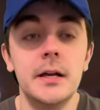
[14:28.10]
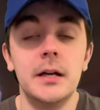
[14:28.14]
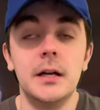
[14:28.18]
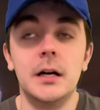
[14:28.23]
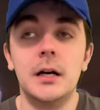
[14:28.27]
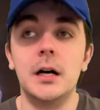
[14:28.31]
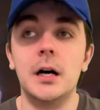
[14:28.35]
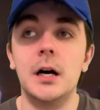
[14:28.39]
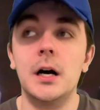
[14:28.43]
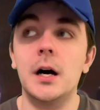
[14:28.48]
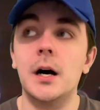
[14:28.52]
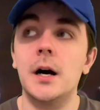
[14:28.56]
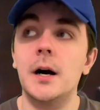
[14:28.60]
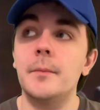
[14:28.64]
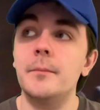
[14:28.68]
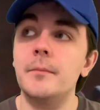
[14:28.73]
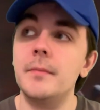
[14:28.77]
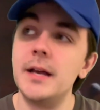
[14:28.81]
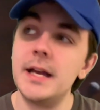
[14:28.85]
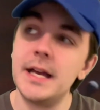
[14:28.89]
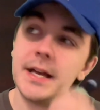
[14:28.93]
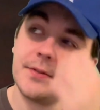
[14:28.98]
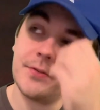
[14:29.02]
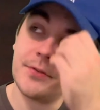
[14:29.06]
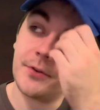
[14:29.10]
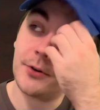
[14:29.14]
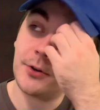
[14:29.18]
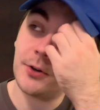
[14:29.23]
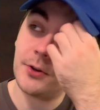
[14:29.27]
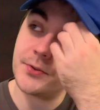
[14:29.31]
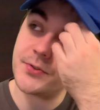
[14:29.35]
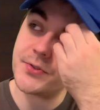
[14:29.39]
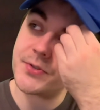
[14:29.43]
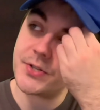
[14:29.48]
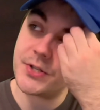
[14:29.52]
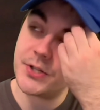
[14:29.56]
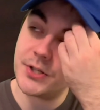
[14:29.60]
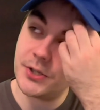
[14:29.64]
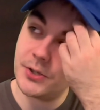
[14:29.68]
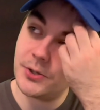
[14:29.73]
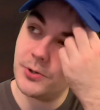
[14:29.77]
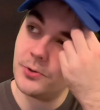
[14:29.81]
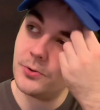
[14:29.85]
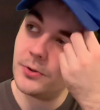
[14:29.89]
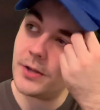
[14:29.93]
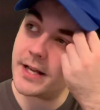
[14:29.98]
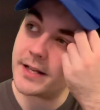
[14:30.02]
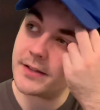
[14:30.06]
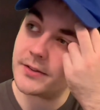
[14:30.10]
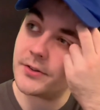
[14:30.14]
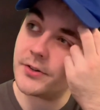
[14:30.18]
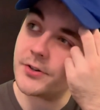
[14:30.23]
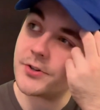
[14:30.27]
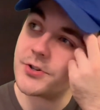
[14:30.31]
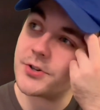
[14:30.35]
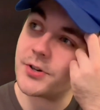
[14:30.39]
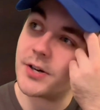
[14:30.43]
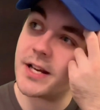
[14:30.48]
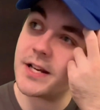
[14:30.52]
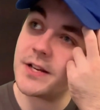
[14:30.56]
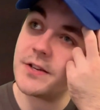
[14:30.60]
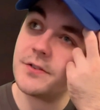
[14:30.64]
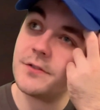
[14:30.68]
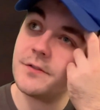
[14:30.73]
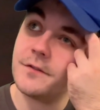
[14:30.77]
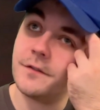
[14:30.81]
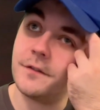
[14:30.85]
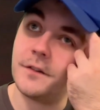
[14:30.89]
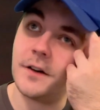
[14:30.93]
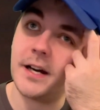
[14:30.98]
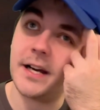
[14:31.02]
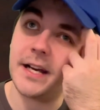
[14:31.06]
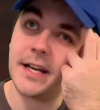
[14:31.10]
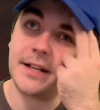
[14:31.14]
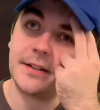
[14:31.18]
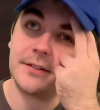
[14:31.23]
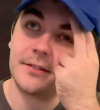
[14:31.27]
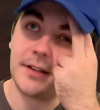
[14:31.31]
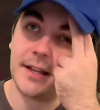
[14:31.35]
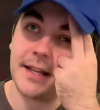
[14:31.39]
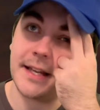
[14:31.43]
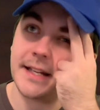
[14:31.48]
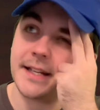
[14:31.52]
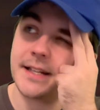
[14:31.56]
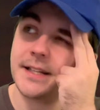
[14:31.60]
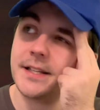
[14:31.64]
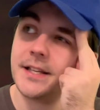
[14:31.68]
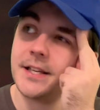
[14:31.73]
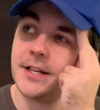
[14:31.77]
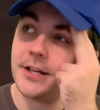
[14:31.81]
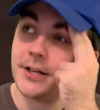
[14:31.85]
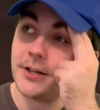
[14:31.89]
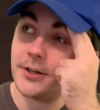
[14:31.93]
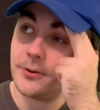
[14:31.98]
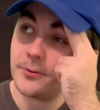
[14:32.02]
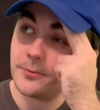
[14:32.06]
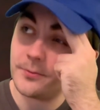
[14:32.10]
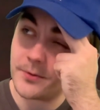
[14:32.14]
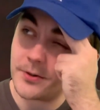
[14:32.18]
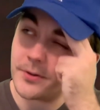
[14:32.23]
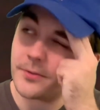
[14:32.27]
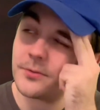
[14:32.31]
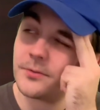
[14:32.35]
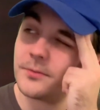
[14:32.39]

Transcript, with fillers: Um, and they're also, like, they're trying to find, like, you know,